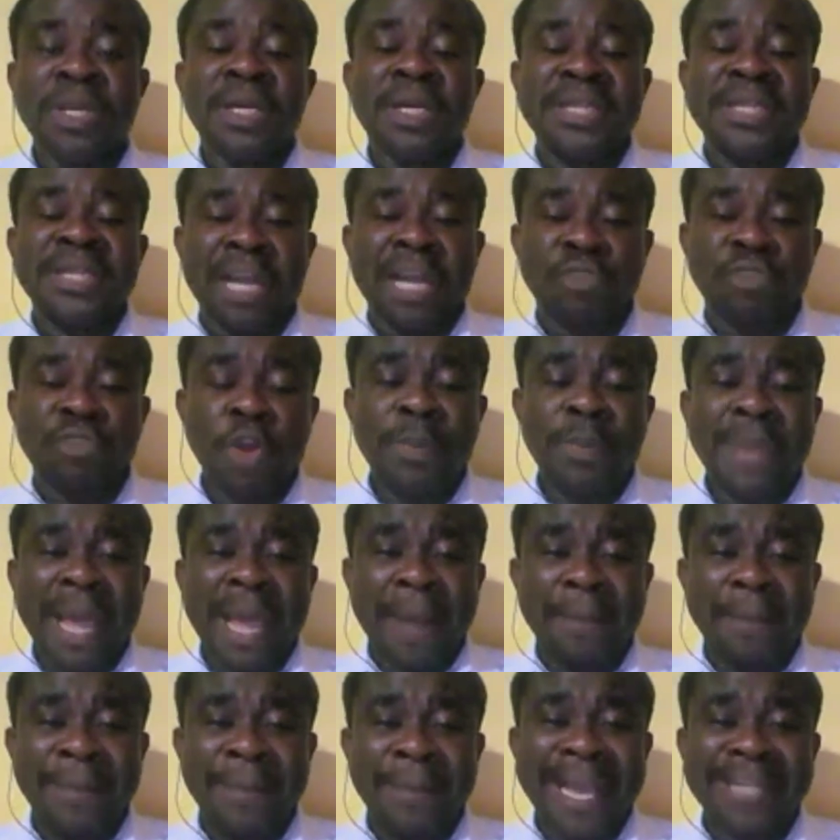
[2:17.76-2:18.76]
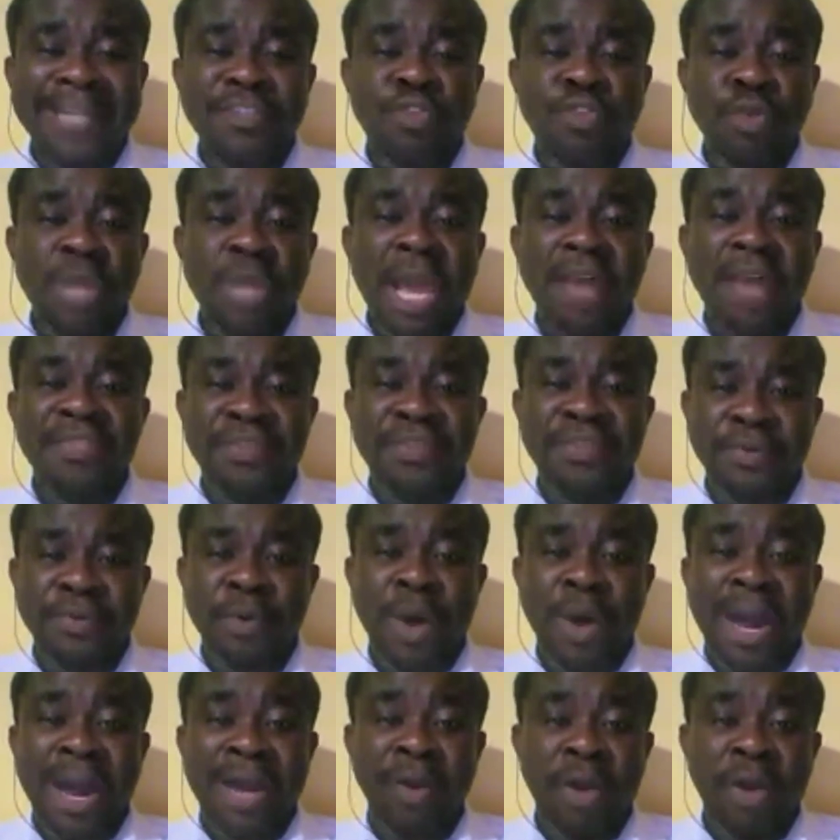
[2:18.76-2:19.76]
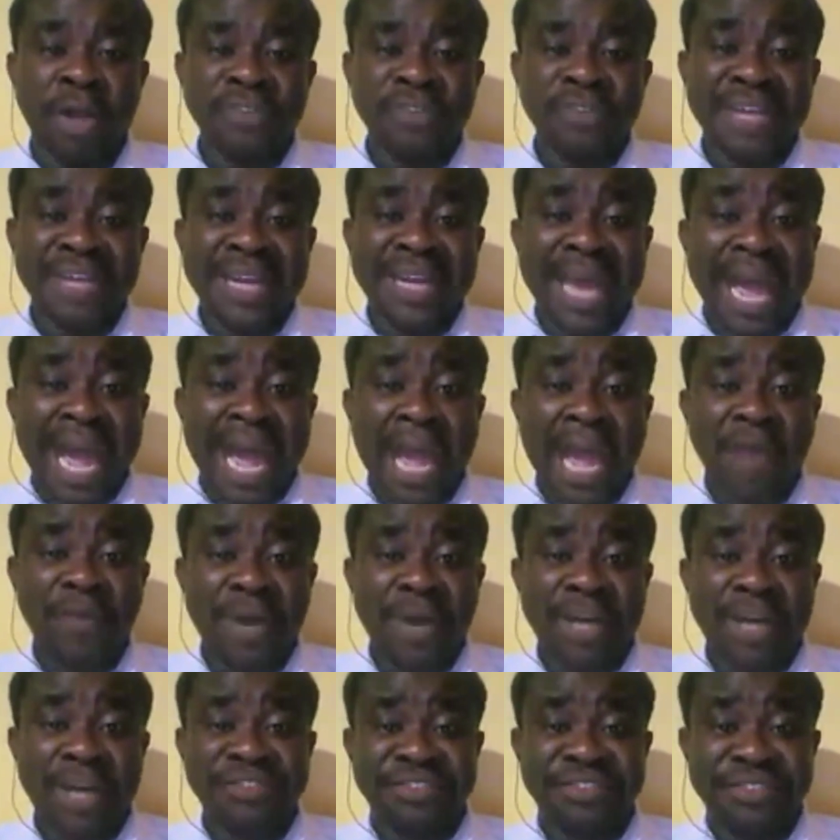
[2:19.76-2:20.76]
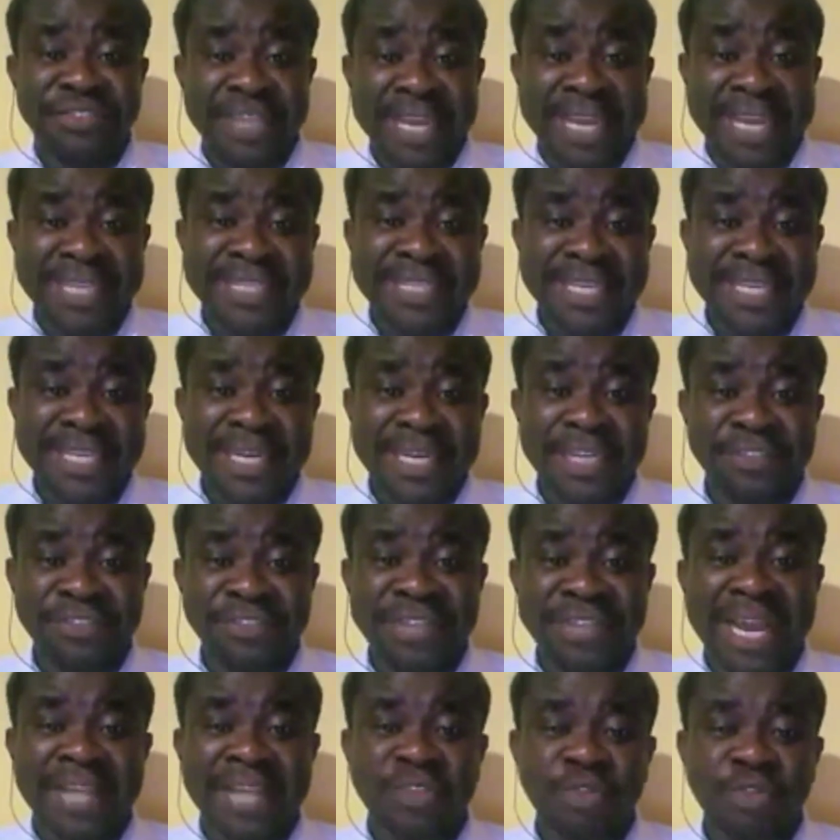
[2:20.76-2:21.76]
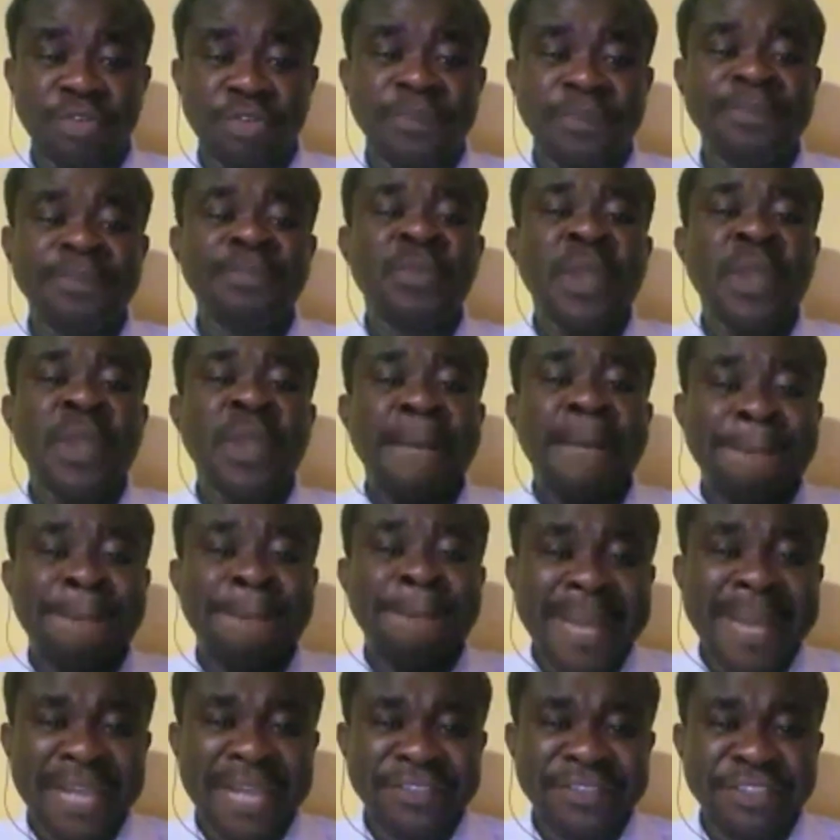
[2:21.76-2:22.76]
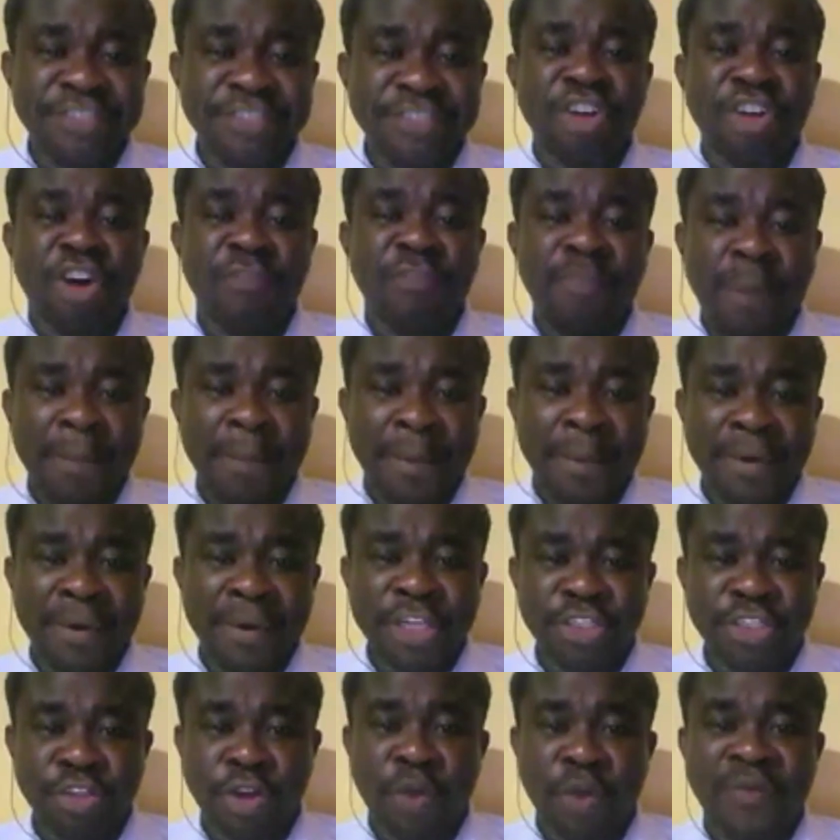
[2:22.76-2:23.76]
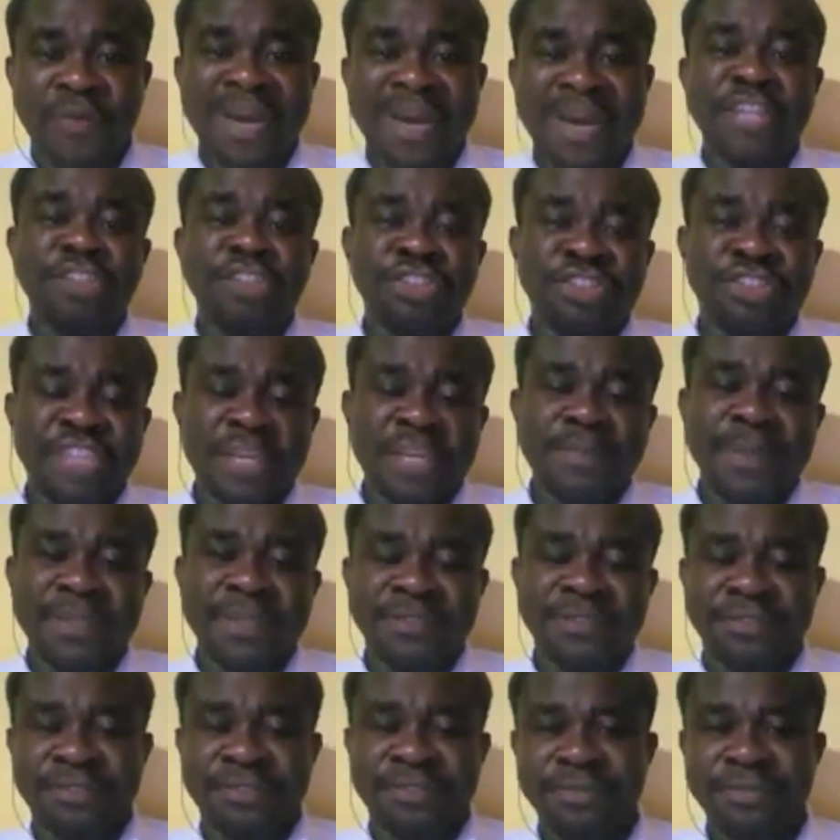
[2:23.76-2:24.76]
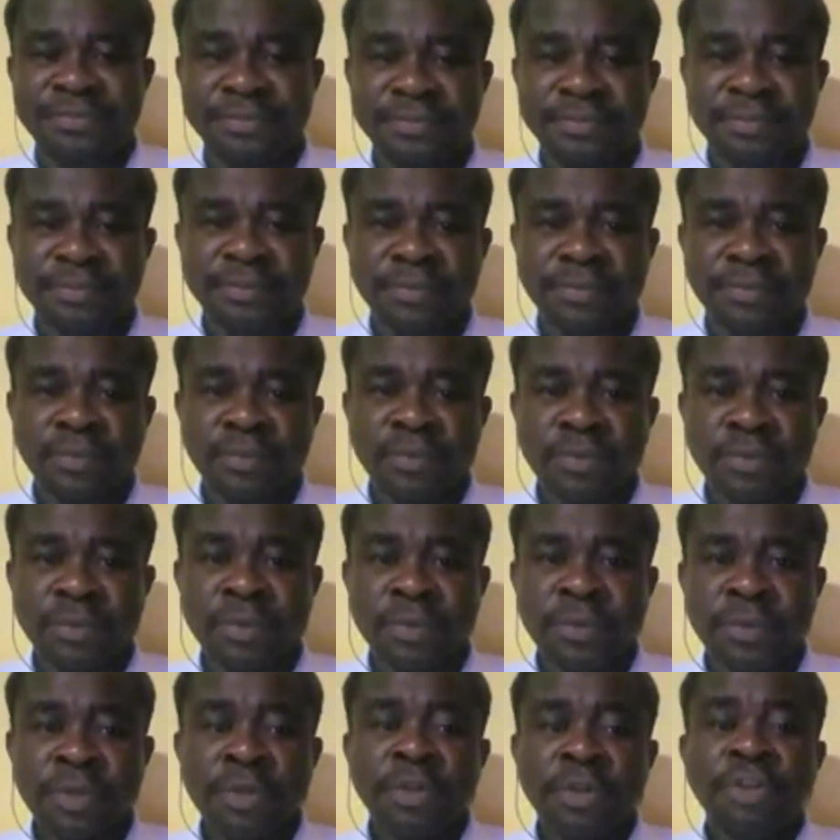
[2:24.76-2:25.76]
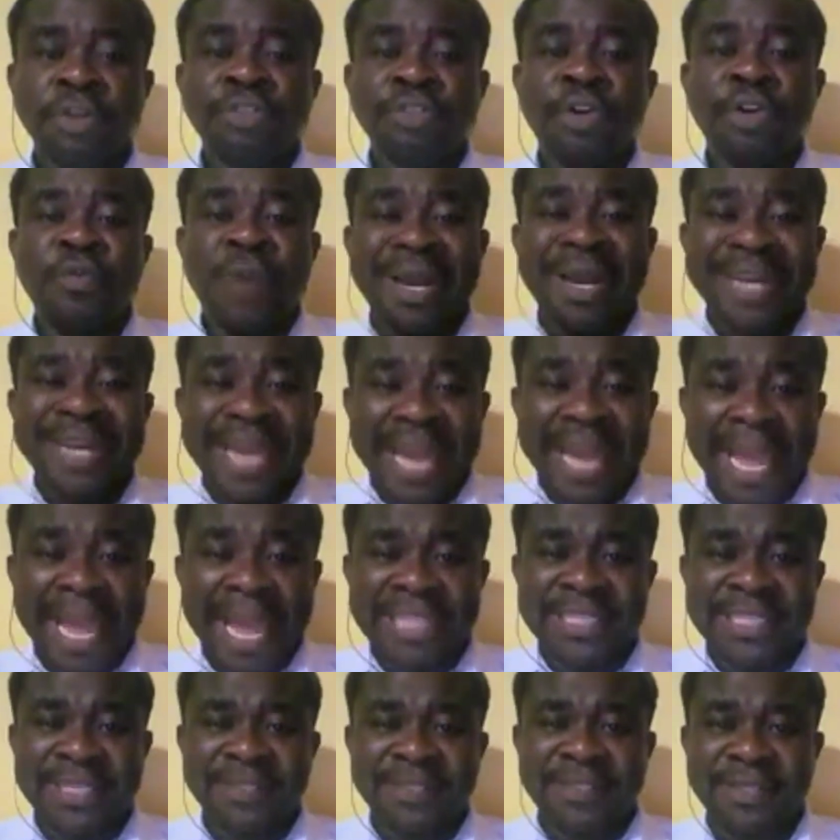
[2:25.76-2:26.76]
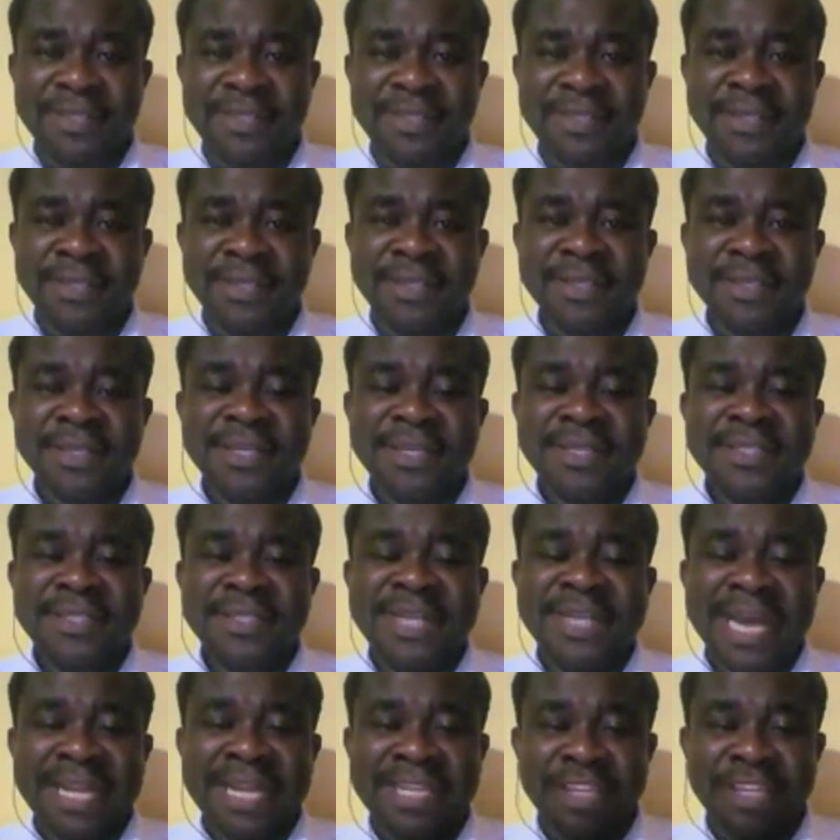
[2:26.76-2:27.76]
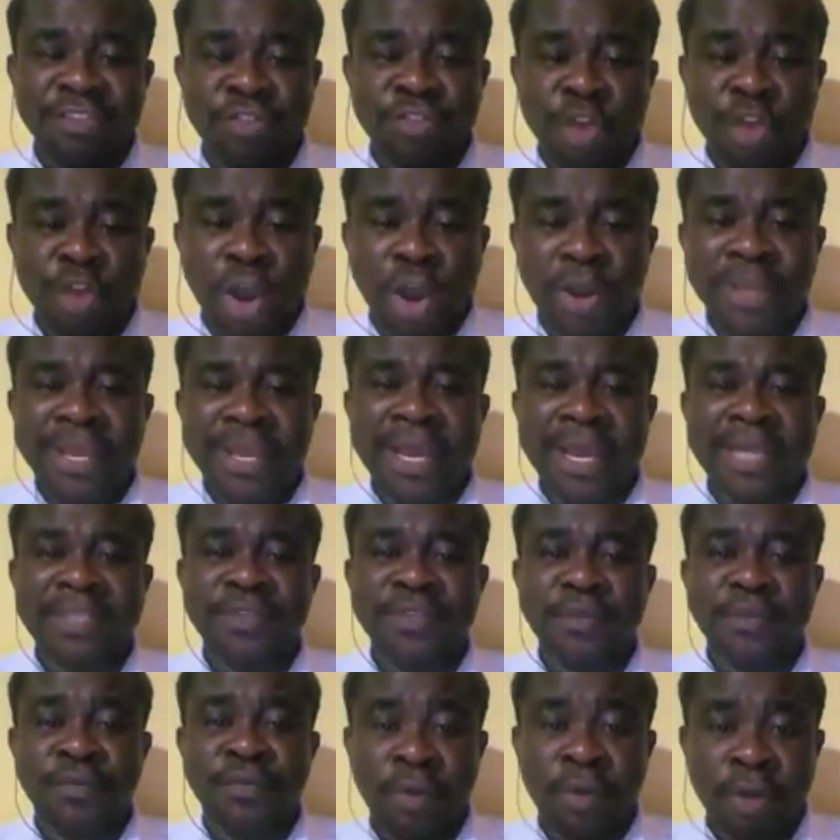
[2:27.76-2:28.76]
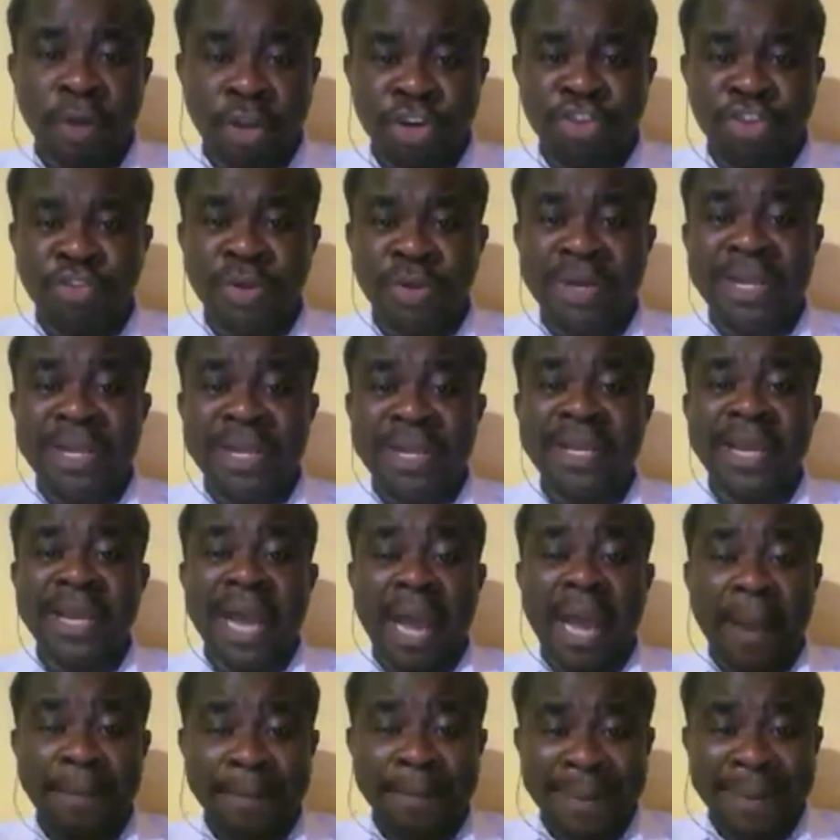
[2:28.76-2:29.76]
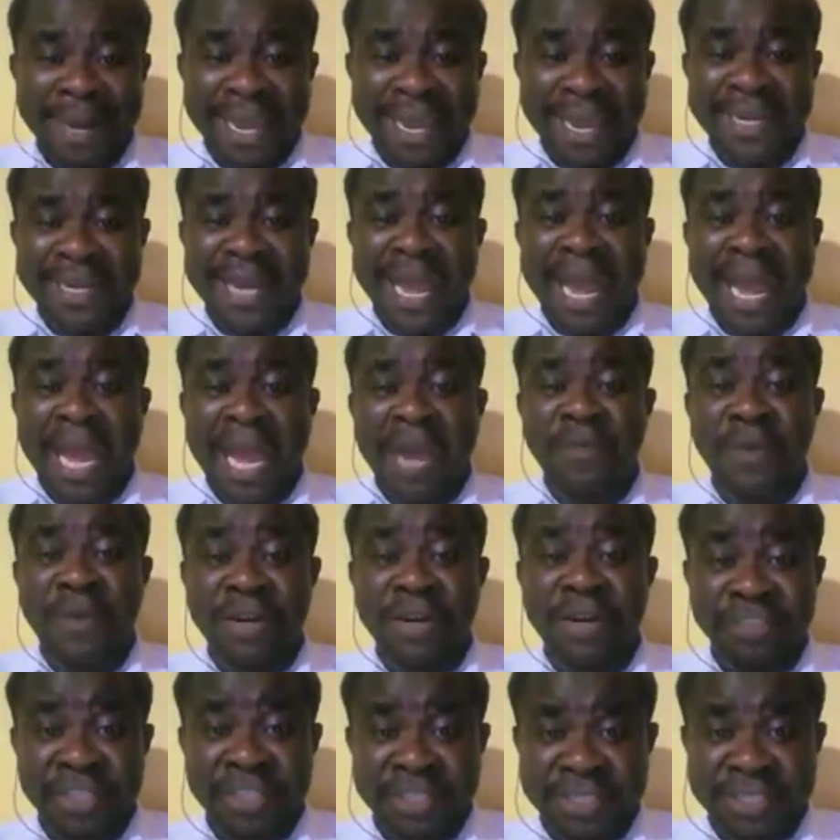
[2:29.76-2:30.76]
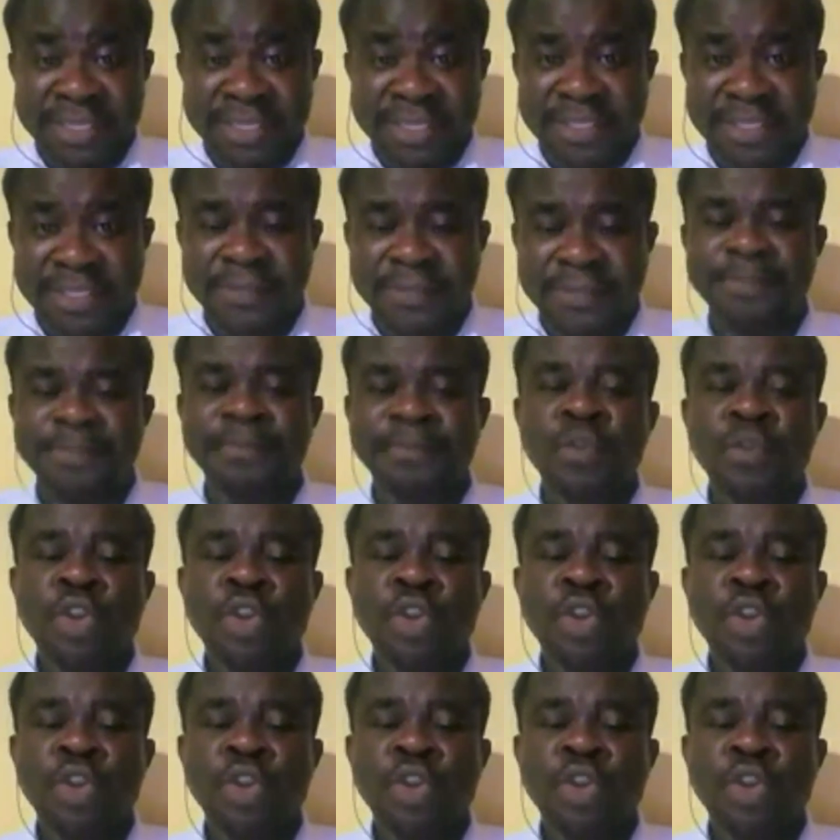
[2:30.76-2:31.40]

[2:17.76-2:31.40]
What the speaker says: that will be applied together or alongside IFRS 18 is titled Basis of Preparation of Financial Statements. So for an entity that is not yet voluntarily applying IFRS 18,